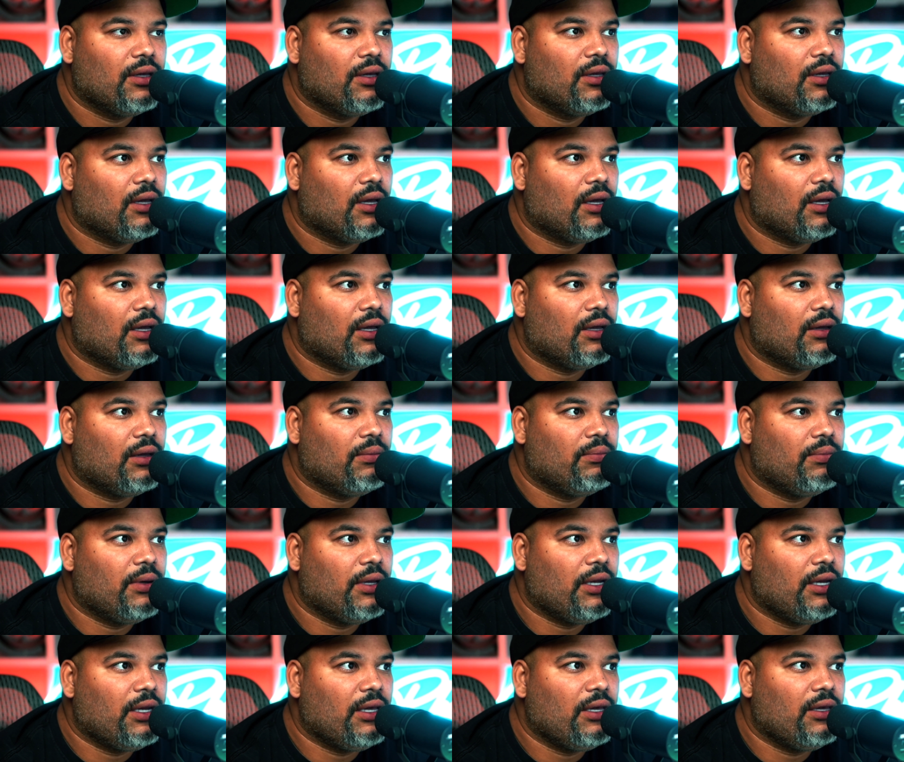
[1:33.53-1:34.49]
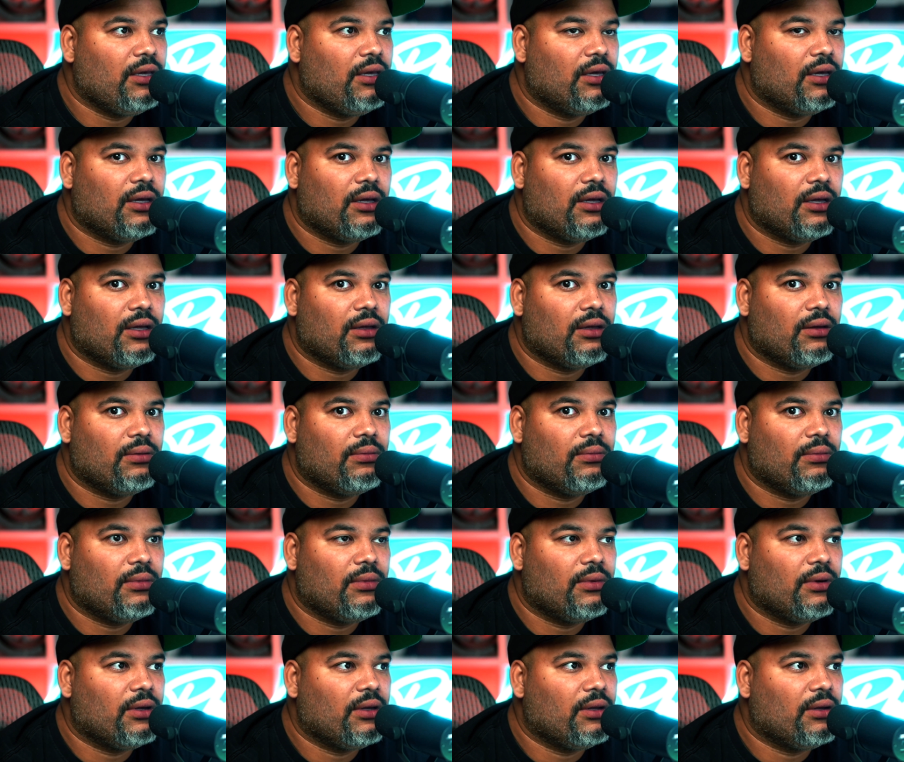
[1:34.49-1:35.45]
uh, Billy. Um,
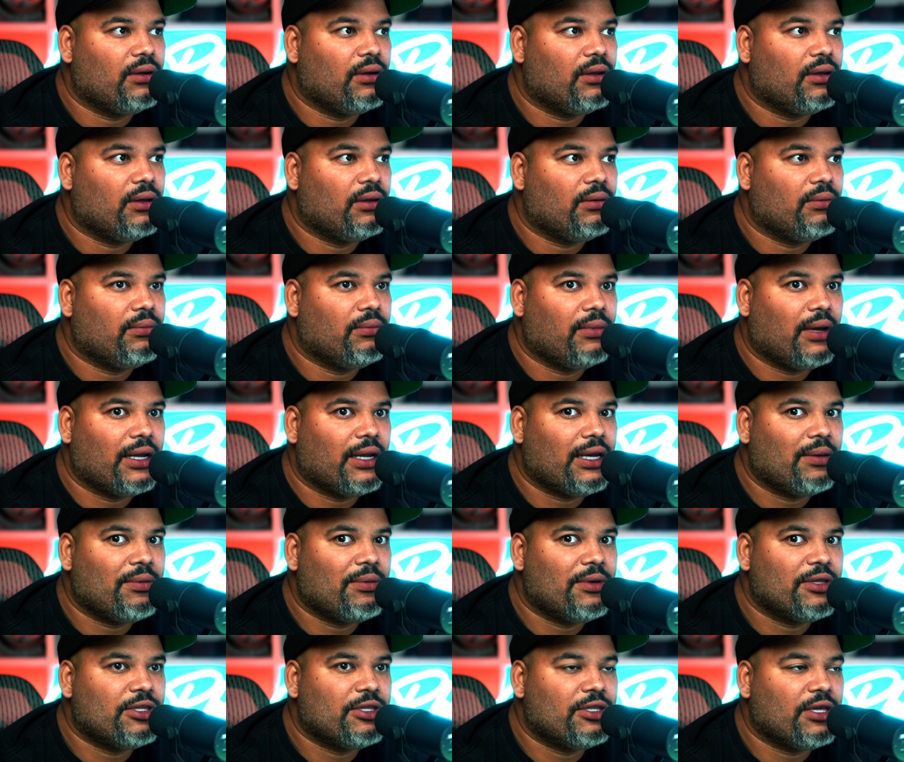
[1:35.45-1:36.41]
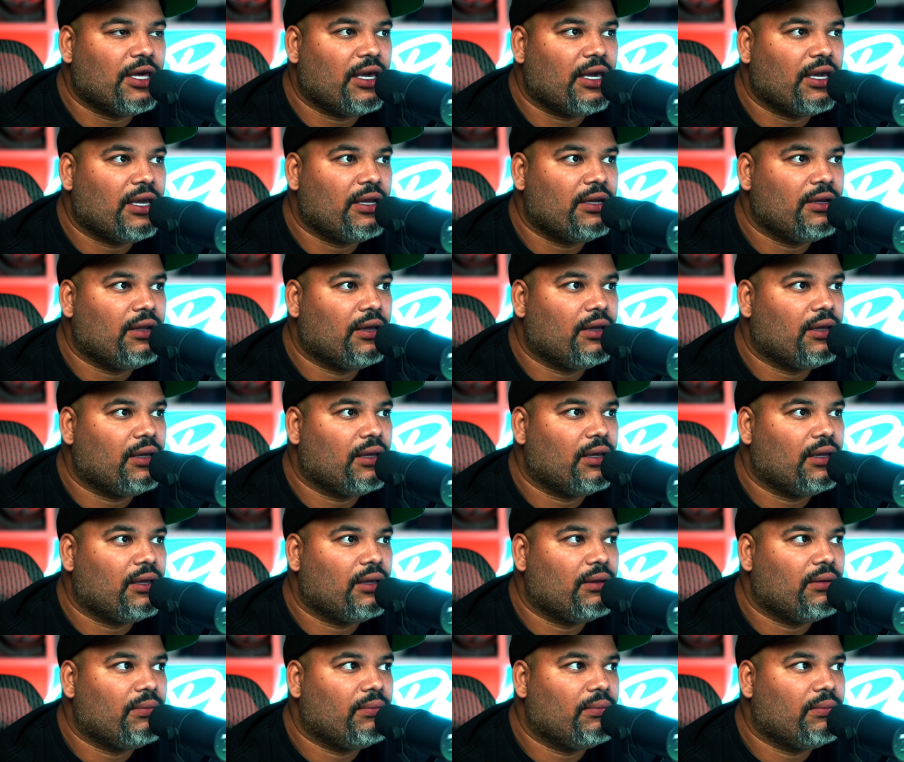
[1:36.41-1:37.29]
my name is Jane. Um,